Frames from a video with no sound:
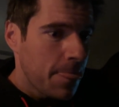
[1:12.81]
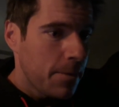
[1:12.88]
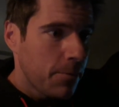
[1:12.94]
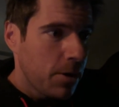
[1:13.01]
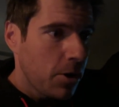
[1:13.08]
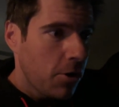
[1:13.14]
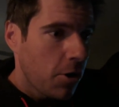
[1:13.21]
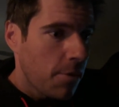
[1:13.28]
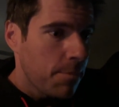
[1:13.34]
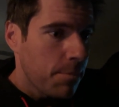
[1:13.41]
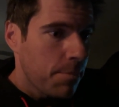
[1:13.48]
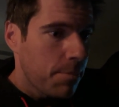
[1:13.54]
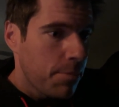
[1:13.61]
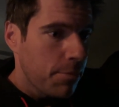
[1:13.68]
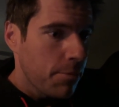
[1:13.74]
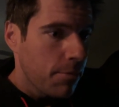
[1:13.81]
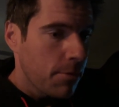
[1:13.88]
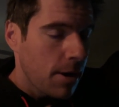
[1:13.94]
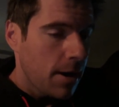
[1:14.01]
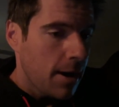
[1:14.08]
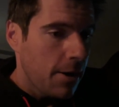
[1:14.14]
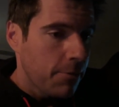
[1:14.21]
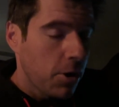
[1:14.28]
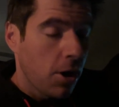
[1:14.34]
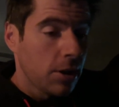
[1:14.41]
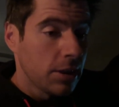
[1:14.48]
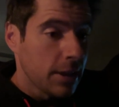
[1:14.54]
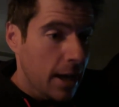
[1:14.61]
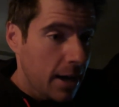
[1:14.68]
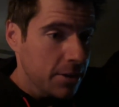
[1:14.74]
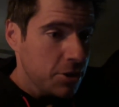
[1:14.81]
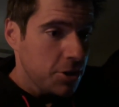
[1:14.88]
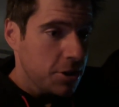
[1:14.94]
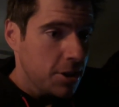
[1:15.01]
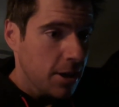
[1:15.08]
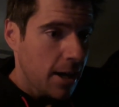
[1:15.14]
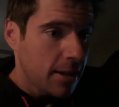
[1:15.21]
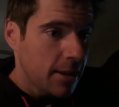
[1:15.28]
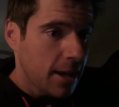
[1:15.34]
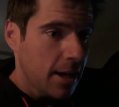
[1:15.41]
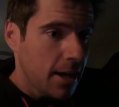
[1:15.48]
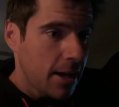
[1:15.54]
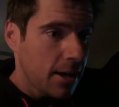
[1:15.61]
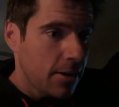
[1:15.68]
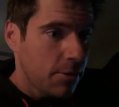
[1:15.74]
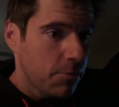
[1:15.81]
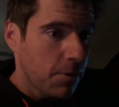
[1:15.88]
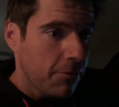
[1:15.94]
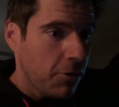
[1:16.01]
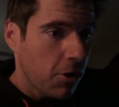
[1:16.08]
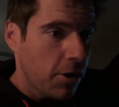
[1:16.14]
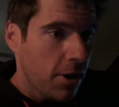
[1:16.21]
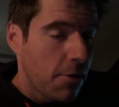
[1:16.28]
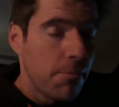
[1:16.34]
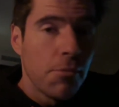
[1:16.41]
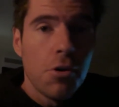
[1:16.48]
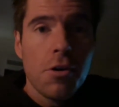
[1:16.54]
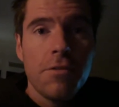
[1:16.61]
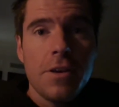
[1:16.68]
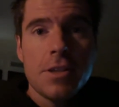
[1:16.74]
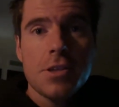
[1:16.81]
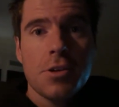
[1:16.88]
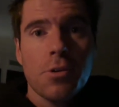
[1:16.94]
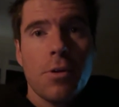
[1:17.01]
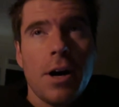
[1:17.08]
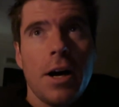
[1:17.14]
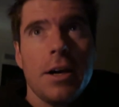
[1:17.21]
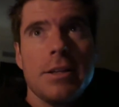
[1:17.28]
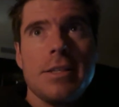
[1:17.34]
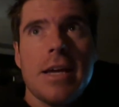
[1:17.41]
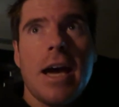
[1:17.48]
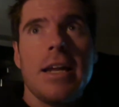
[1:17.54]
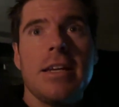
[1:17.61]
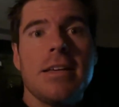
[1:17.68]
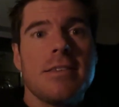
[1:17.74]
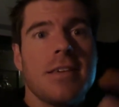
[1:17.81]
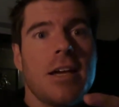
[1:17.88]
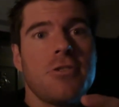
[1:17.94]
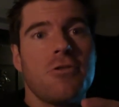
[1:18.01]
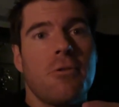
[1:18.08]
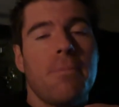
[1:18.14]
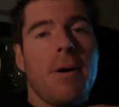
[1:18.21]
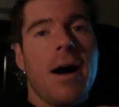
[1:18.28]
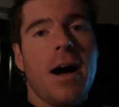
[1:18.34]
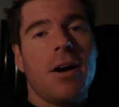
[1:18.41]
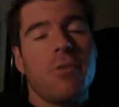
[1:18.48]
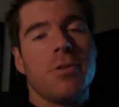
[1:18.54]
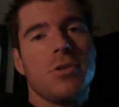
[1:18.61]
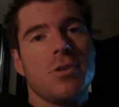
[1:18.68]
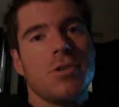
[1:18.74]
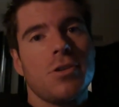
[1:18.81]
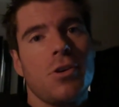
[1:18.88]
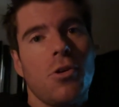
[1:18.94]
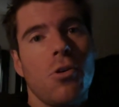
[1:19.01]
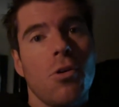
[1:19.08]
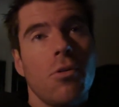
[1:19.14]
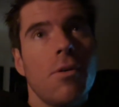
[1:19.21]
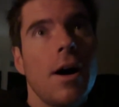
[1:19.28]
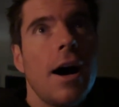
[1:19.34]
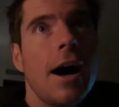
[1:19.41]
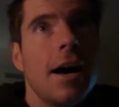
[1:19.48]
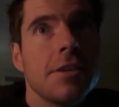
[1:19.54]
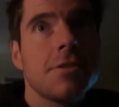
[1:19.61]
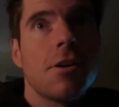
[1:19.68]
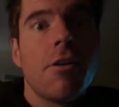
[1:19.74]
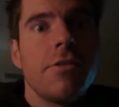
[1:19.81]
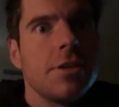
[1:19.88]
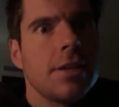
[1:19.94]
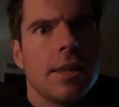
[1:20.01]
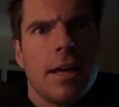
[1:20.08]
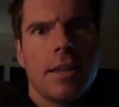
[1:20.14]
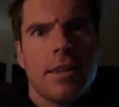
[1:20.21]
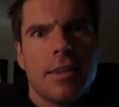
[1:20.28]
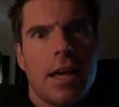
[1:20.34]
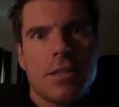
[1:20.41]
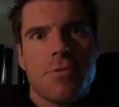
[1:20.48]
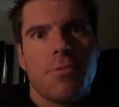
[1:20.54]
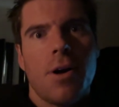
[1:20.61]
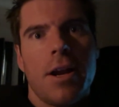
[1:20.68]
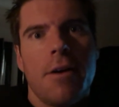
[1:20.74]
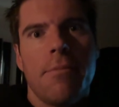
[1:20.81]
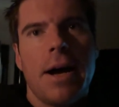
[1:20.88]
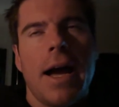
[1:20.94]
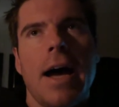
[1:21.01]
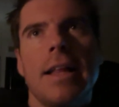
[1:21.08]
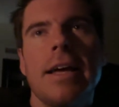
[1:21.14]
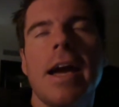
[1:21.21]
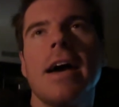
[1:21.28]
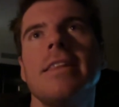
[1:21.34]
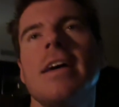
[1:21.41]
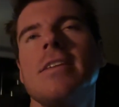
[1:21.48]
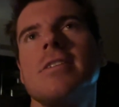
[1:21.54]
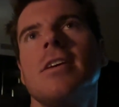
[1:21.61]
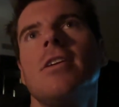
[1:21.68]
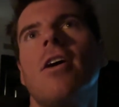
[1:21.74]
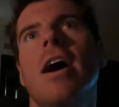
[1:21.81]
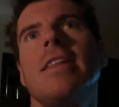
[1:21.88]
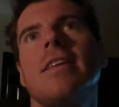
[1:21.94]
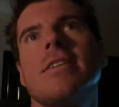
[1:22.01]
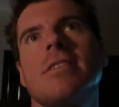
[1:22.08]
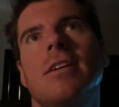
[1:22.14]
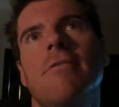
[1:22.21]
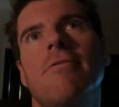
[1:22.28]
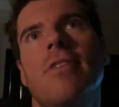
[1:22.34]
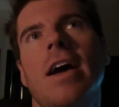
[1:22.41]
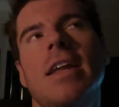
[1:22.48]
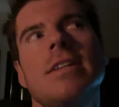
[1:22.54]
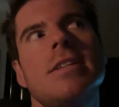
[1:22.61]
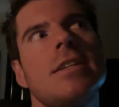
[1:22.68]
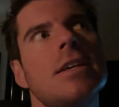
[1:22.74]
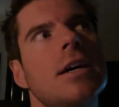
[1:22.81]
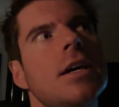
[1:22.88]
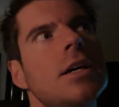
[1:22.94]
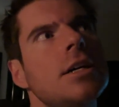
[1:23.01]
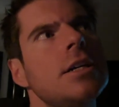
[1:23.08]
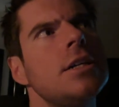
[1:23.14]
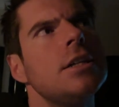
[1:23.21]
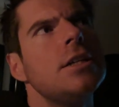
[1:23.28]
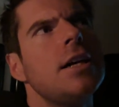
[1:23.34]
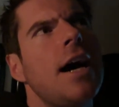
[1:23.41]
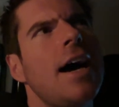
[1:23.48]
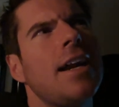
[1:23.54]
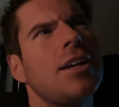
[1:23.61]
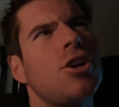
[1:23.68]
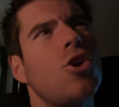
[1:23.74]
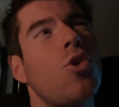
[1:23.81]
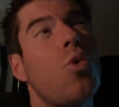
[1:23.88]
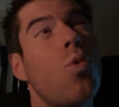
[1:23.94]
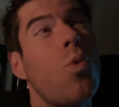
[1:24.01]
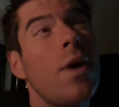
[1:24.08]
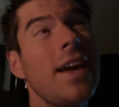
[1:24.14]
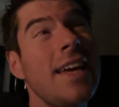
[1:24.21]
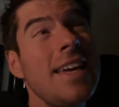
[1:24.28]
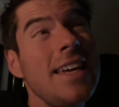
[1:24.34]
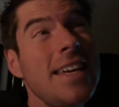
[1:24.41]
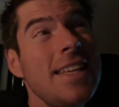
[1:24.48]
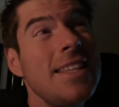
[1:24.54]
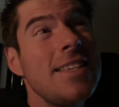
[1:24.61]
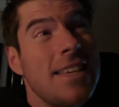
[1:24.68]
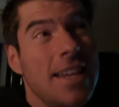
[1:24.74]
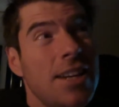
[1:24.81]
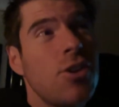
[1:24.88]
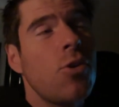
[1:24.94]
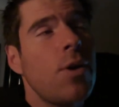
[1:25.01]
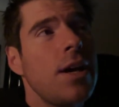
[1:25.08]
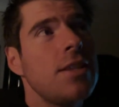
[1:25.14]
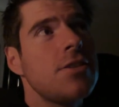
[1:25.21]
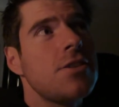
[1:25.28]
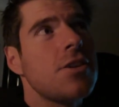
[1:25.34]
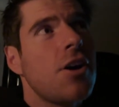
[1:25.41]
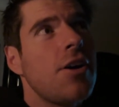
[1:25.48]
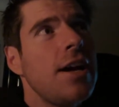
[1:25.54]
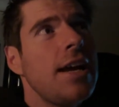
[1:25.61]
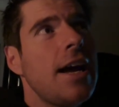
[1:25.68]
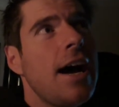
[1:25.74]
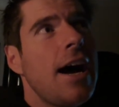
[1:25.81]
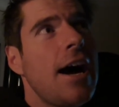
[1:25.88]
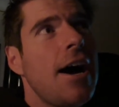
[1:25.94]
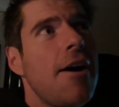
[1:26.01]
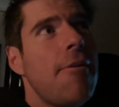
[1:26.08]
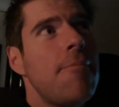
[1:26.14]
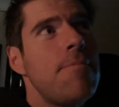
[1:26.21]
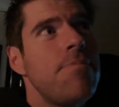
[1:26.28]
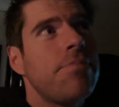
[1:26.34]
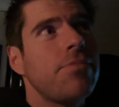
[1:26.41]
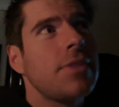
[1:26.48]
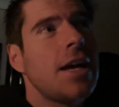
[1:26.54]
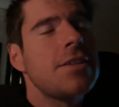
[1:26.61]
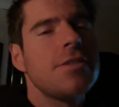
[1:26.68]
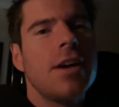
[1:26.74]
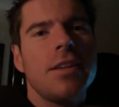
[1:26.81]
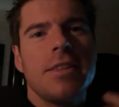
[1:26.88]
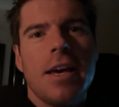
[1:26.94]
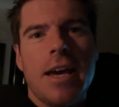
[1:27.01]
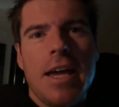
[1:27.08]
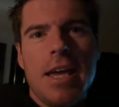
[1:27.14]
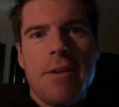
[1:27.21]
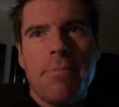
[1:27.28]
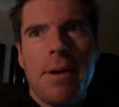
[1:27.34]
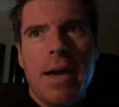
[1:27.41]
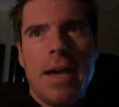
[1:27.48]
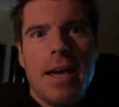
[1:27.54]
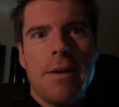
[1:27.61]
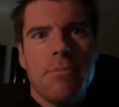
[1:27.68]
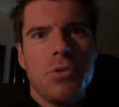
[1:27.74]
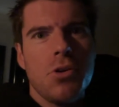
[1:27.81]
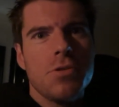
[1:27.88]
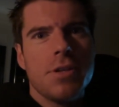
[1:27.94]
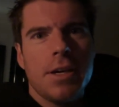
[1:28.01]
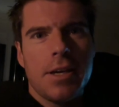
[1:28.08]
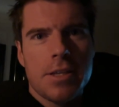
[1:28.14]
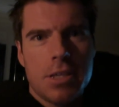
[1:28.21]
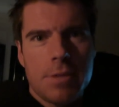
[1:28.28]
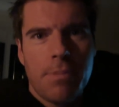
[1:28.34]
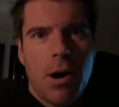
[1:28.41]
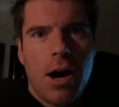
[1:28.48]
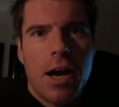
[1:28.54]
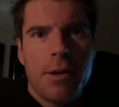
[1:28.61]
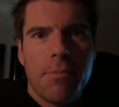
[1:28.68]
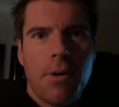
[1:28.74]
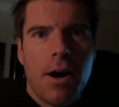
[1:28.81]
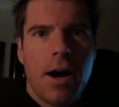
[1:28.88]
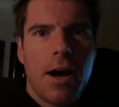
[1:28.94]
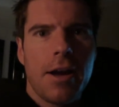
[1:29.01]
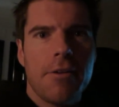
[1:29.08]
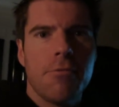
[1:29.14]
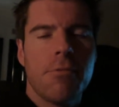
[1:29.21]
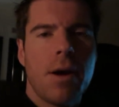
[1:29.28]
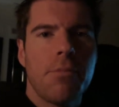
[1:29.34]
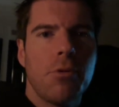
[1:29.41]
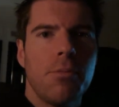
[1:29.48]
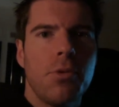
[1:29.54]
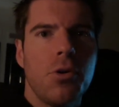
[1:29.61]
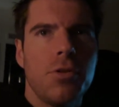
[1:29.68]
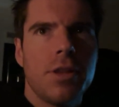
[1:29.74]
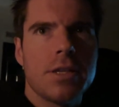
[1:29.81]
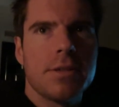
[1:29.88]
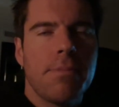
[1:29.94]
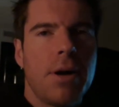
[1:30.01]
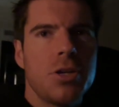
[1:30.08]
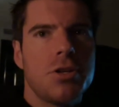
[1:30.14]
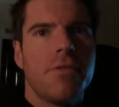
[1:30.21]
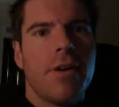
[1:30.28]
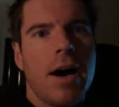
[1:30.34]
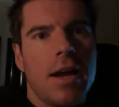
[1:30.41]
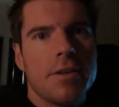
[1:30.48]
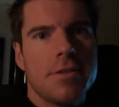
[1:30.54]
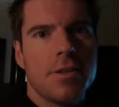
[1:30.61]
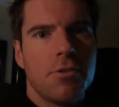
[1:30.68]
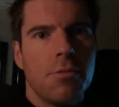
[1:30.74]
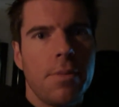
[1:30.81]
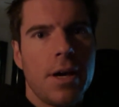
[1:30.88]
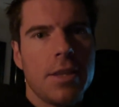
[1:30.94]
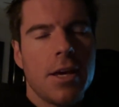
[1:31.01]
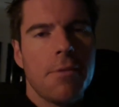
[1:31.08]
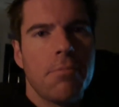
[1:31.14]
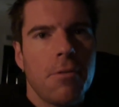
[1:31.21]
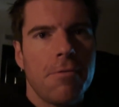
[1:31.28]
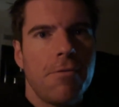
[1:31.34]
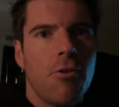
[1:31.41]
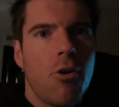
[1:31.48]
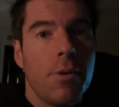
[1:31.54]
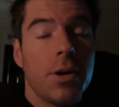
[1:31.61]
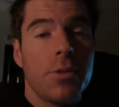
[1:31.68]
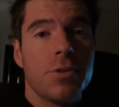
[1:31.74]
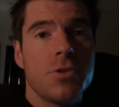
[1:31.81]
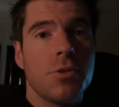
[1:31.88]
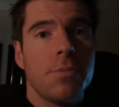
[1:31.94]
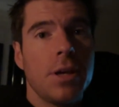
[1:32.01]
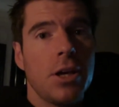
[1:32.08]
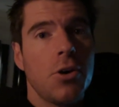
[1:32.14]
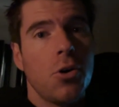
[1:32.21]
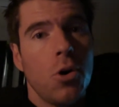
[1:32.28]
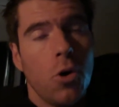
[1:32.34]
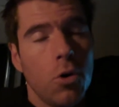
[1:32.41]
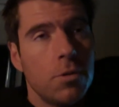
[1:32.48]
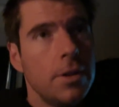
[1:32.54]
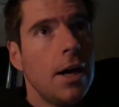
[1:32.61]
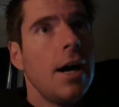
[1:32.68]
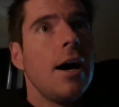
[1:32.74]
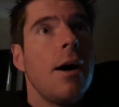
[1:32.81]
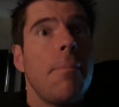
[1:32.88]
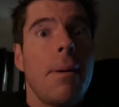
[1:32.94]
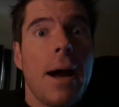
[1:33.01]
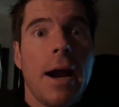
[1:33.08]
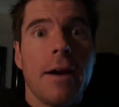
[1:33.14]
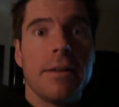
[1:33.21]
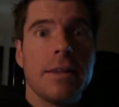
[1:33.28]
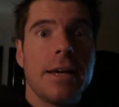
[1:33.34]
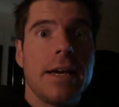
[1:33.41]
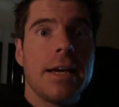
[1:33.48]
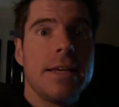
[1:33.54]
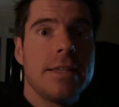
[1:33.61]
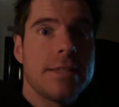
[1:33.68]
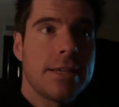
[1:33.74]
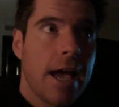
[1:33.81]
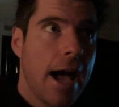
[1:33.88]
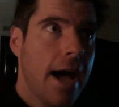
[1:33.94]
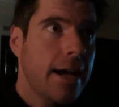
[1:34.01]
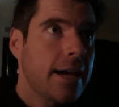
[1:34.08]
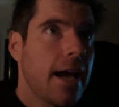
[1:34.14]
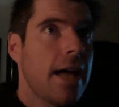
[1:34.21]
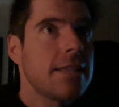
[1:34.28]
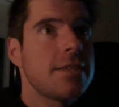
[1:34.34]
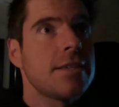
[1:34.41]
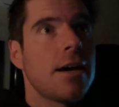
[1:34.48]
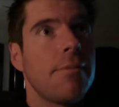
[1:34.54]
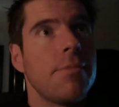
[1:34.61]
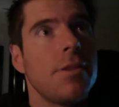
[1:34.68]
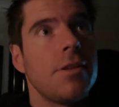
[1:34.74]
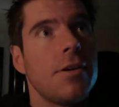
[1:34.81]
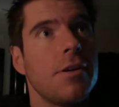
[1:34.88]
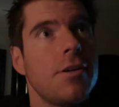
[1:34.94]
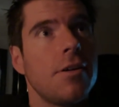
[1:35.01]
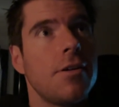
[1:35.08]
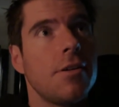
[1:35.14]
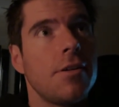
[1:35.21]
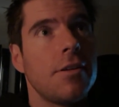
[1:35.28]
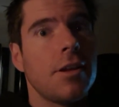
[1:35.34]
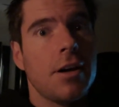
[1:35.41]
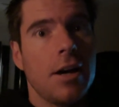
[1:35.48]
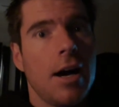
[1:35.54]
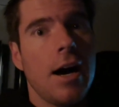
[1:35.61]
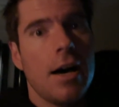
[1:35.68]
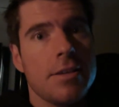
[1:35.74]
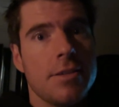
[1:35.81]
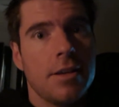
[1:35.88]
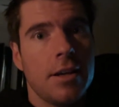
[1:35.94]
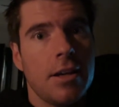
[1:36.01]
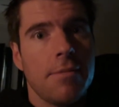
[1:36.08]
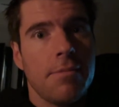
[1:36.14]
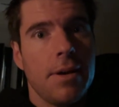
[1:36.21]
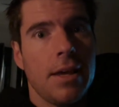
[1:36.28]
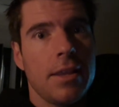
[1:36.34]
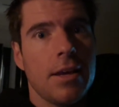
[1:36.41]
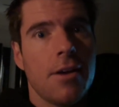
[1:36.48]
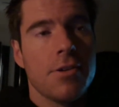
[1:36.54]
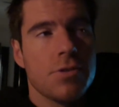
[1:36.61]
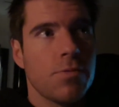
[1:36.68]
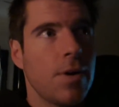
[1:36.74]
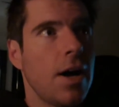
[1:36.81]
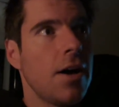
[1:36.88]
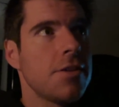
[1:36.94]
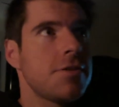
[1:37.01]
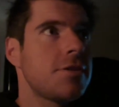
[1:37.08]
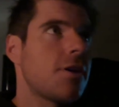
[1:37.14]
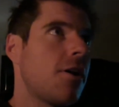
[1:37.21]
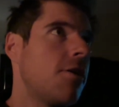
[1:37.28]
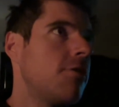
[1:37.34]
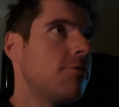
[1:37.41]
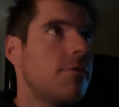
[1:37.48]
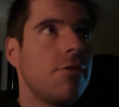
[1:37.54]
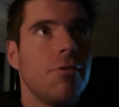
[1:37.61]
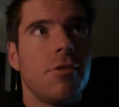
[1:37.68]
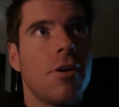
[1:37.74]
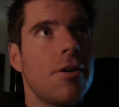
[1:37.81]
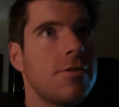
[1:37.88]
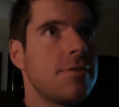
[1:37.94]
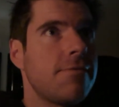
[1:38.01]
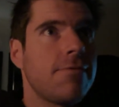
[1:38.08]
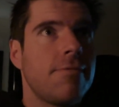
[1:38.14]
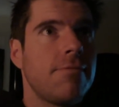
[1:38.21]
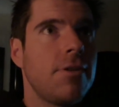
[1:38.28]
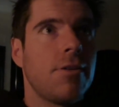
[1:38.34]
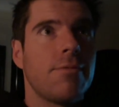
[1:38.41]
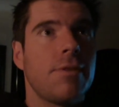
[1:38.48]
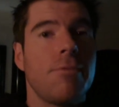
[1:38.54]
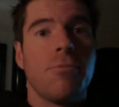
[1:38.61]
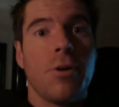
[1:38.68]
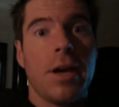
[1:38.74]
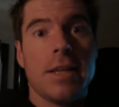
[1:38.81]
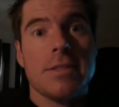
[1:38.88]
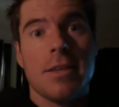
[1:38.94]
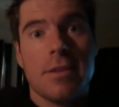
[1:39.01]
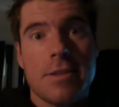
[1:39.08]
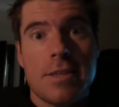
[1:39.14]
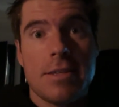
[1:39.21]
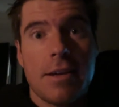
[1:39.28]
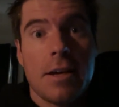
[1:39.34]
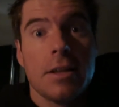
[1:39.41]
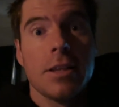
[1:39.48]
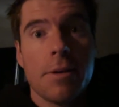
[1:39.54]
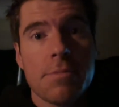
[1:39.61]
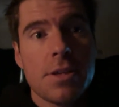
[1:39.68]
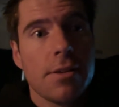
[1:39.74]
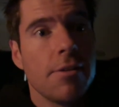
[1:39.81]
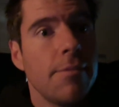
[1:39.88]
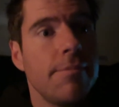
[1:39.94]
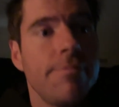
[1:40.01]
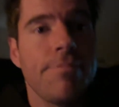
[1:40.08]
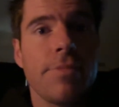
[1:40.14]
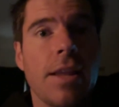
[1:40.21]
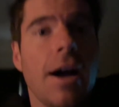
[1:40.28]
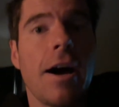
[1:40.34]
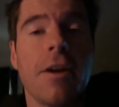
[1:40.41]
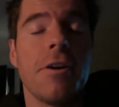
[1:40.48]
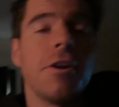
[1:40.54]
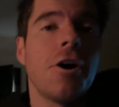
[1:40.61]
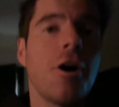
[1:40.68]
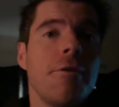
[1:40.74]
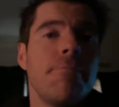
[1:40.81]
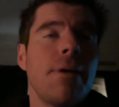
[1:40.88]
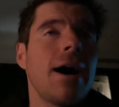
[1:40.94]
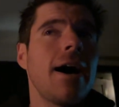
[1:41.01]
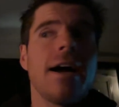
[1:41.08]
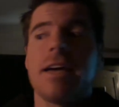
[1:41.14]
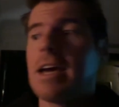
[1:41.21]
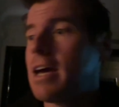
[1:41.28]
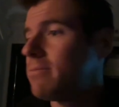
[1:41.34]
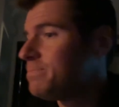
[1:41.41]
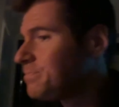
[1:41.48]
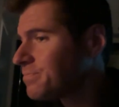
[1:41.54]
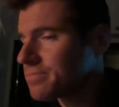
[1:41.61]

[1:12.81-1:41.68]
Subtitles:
We got lunch and then we've got a movie tour down near Central Park, which is cool. So obviously like that's right up my alley. And then tonight there's an event in Queens. It's like the EP music inspired by Rebel Moon. There's a bunch of artists that'll be there performing, which will be cool. Apparently Zach and some of the cast are going to be there as well. So who knows if, you know, we'll get to see a glimpse of them. I don't know. But again,